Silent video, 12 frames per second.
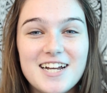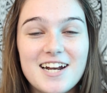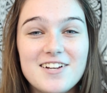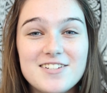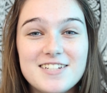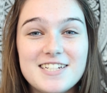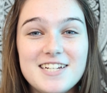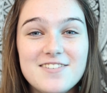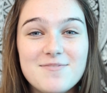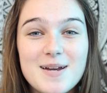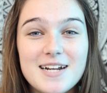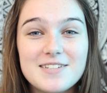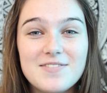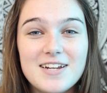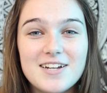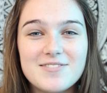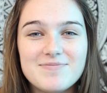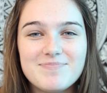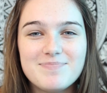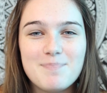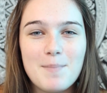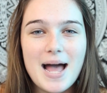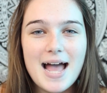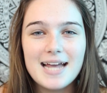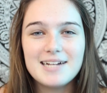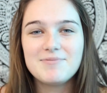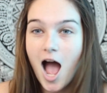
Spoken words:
and I'll see you in my next video. Bye!